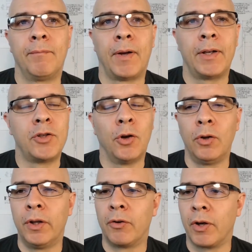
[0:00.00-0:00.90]
I
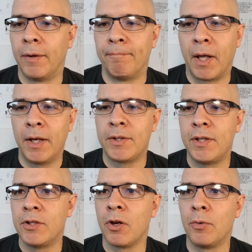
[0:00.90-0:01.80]
totally agree.
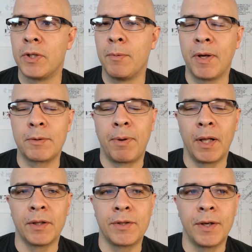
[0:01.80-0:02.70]
Honesty is always the best
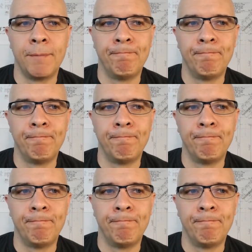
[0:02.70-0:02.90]
policy.